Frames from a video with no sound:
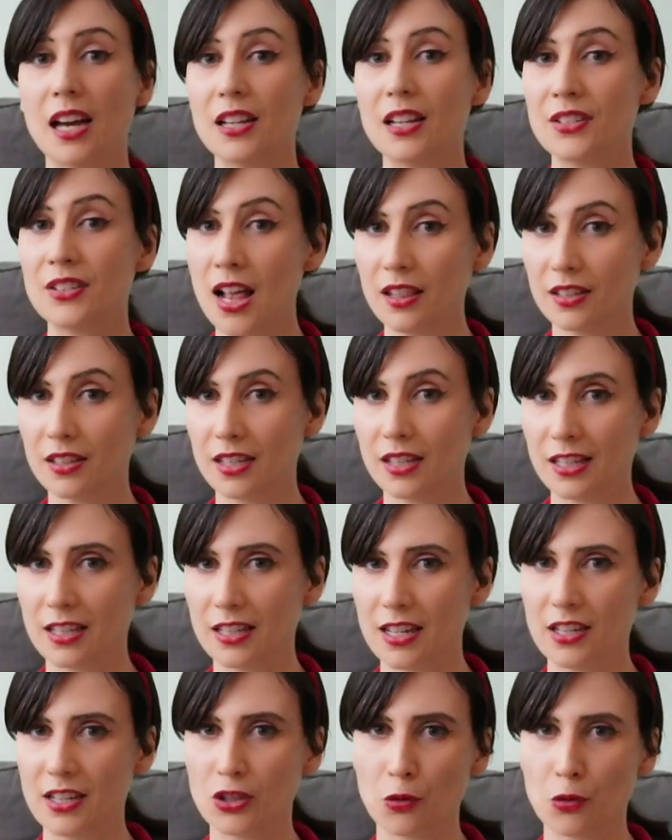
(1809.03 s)
A
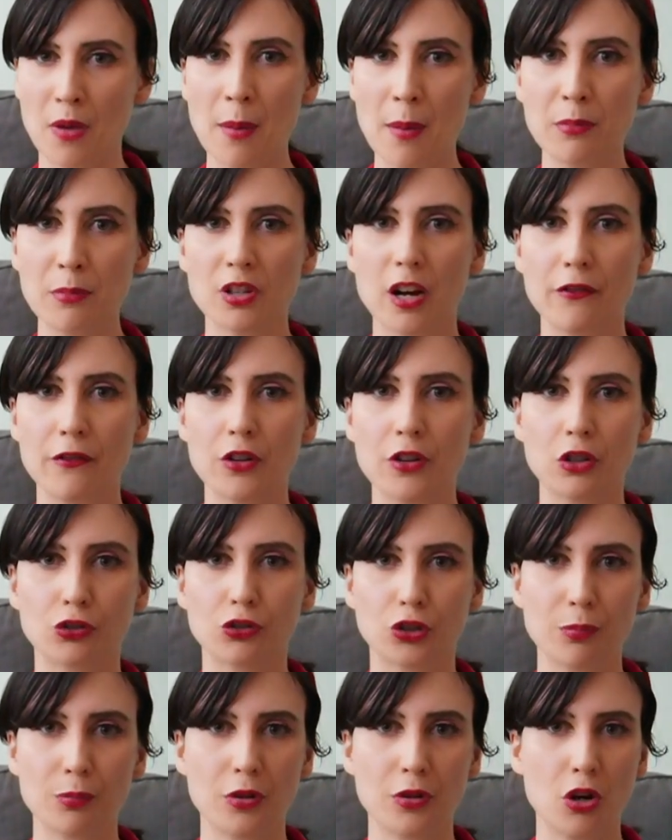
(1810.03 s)
delegate is a member of a
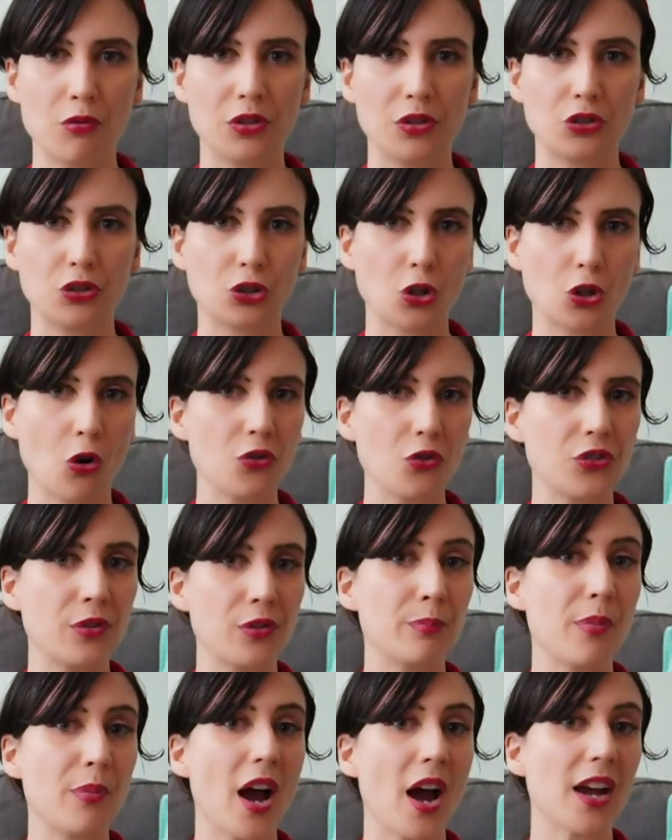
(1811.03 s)
group who is
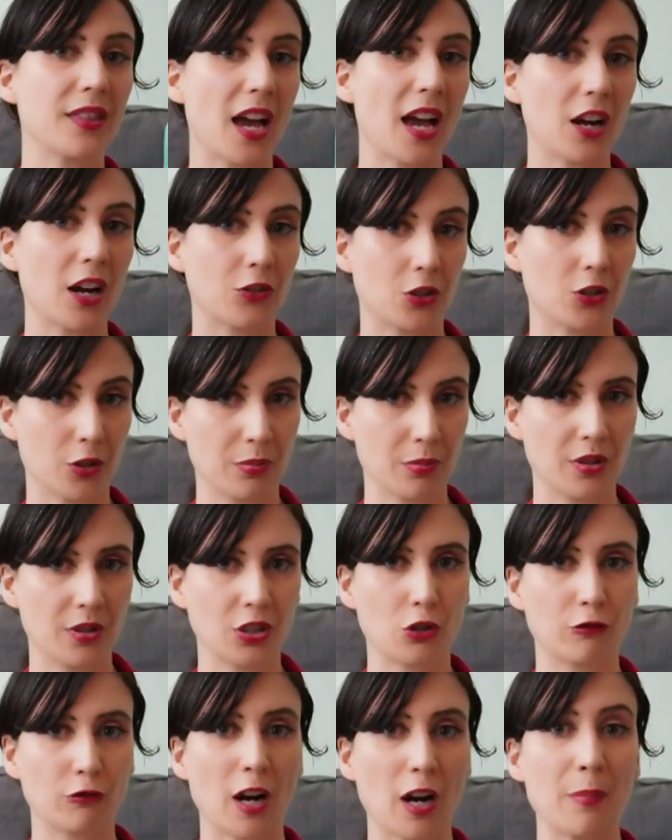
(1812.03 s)
chosen by that group
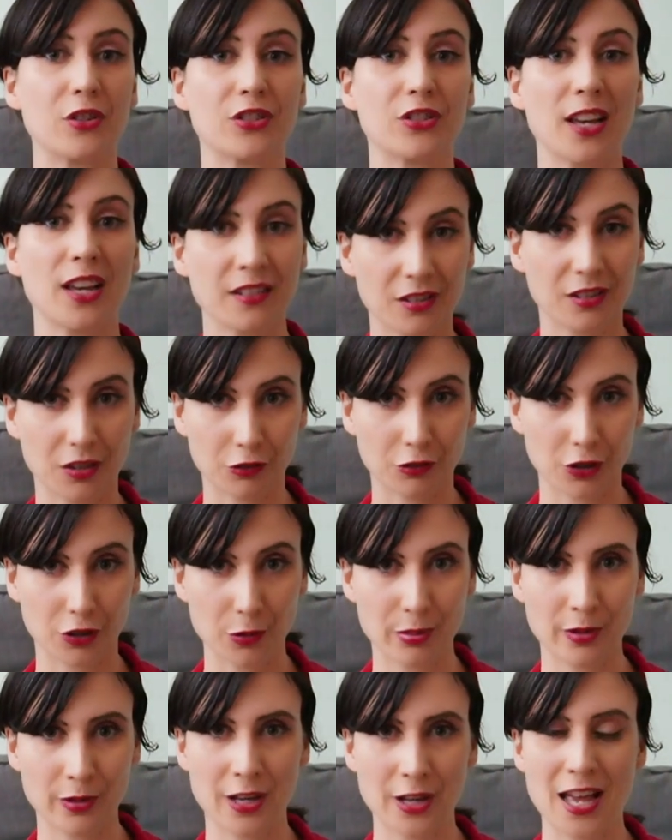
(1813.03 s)
to represent the
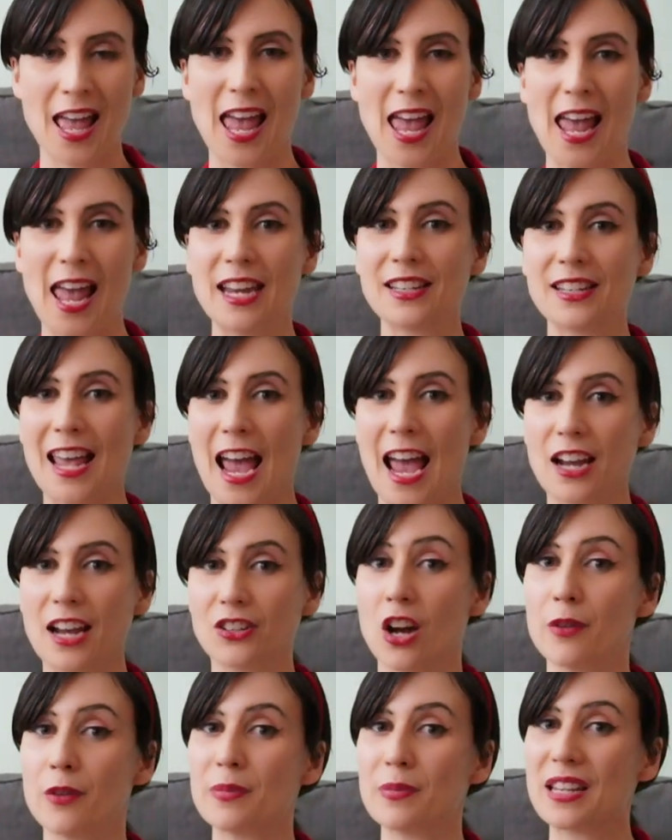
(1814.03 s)
group and
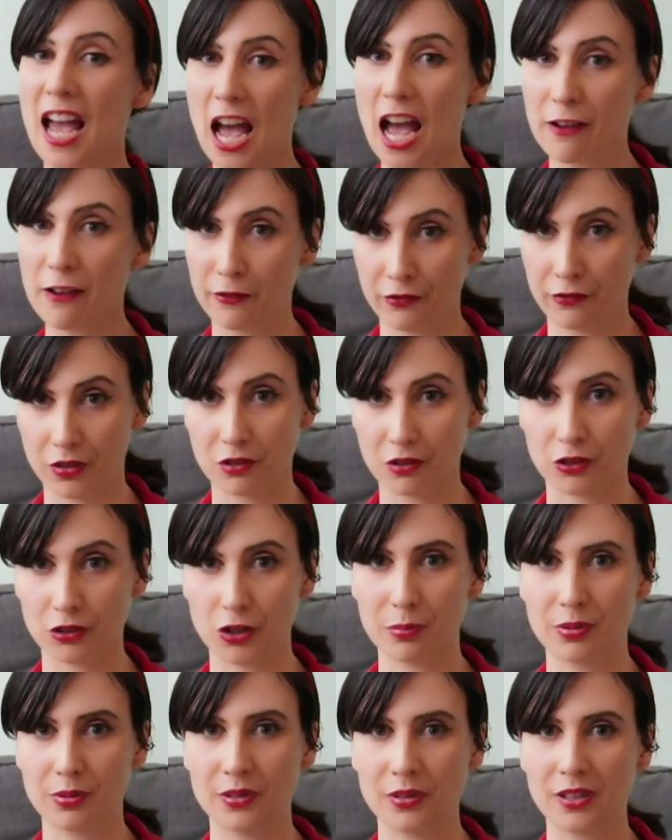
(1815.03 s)
act on behalf of the
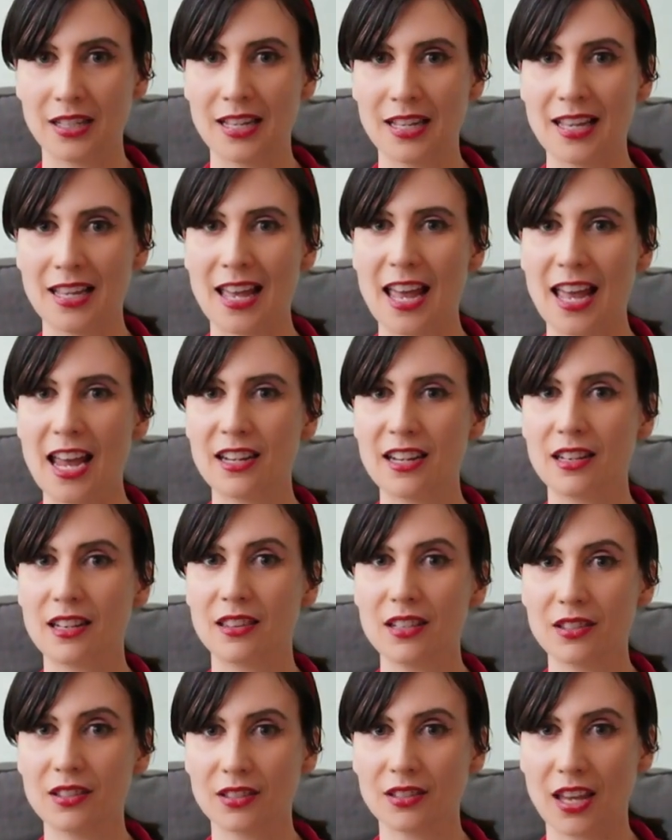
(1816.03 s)
group. And
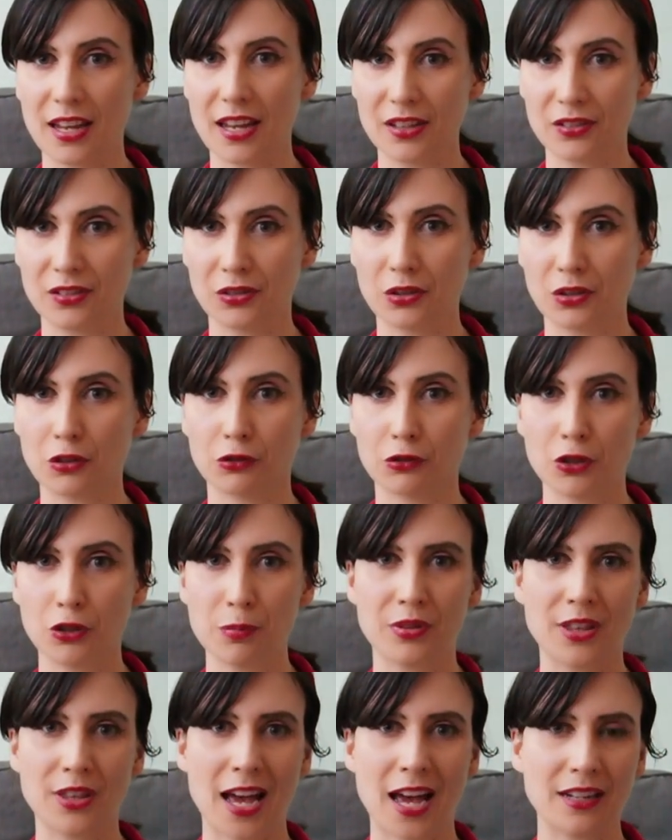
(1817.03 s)
in this case, the
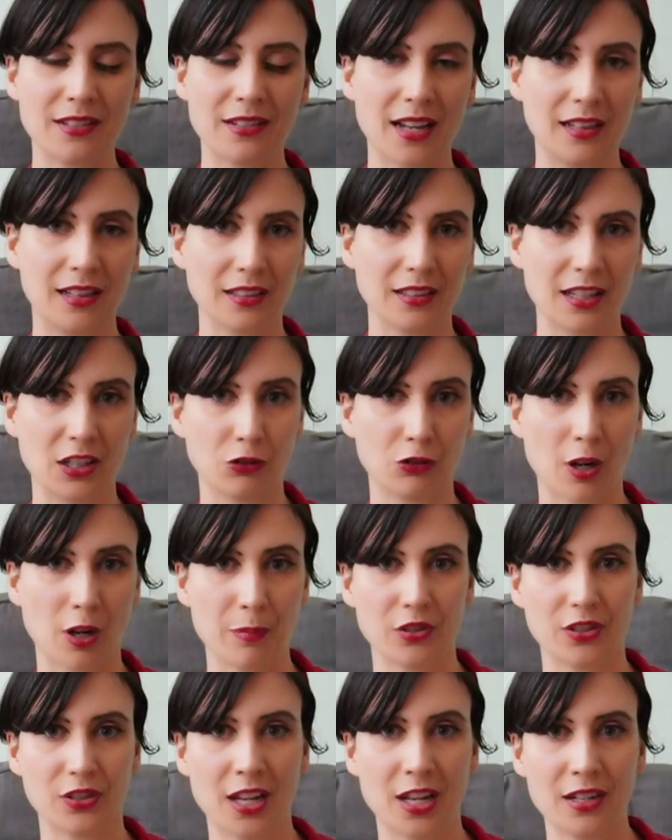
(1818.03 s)
group that delegates
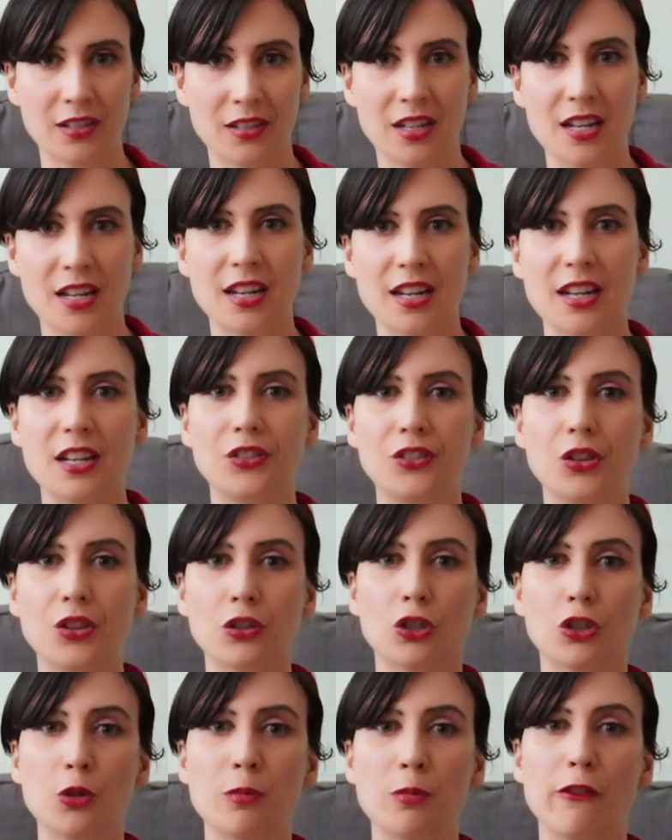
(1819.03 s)
represent is
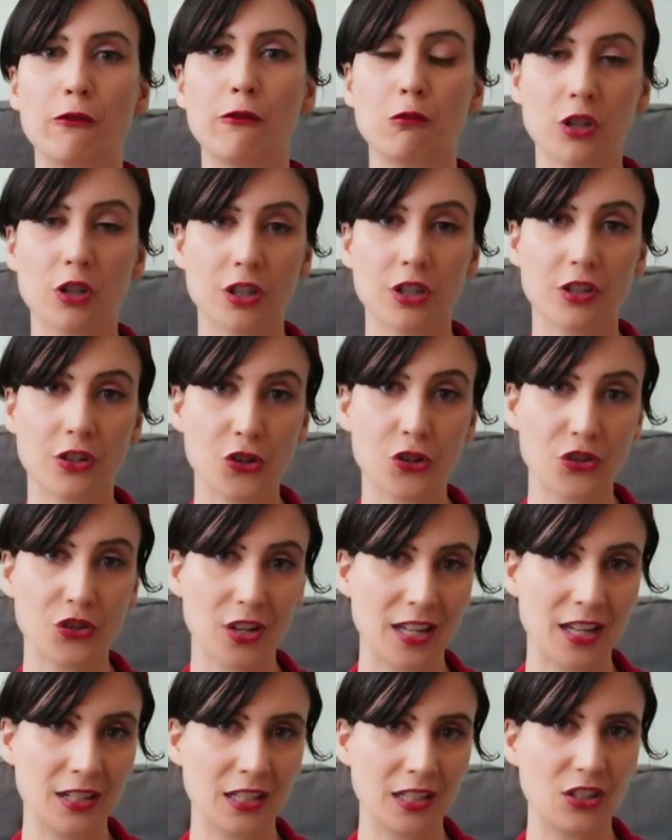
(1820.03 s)
the group of workers
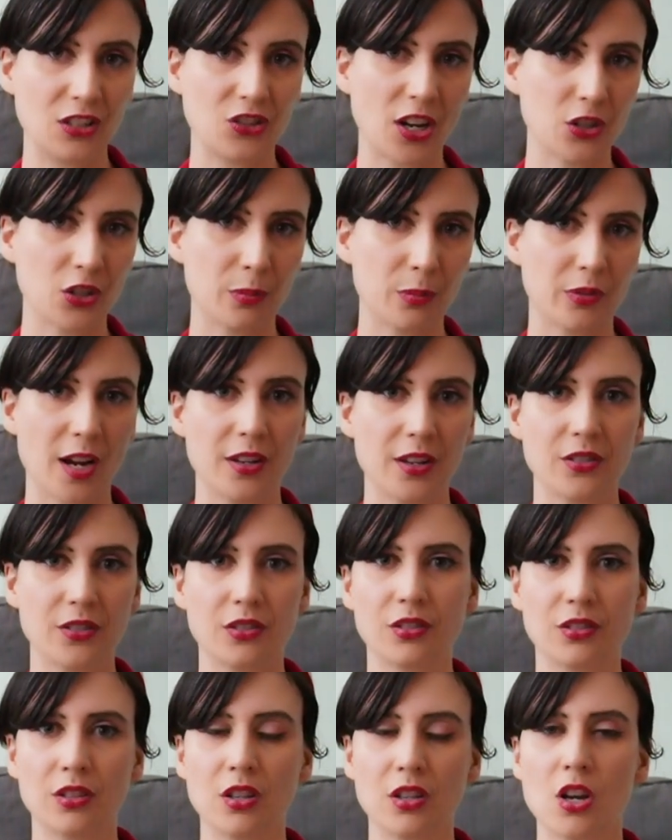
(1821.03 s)
in each
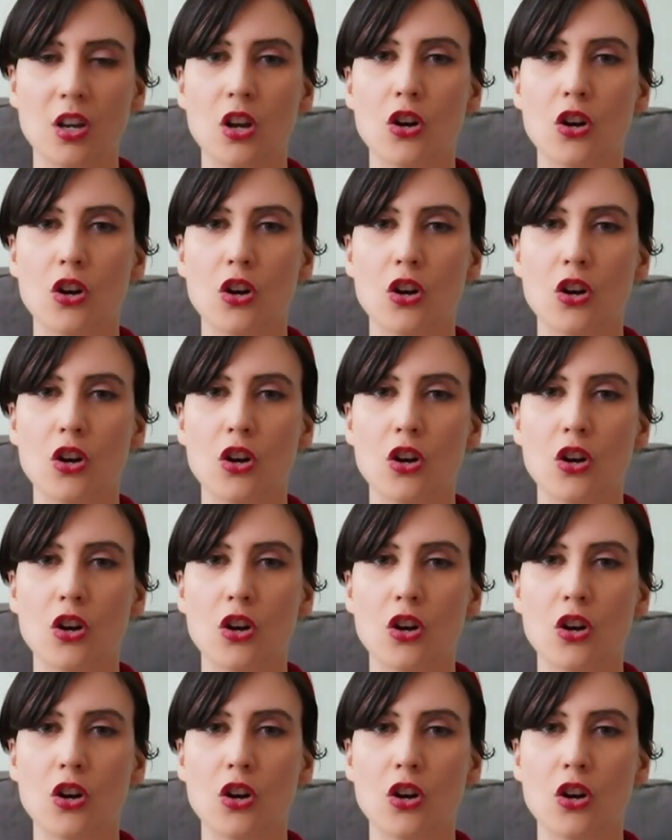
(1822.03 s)
enterprise.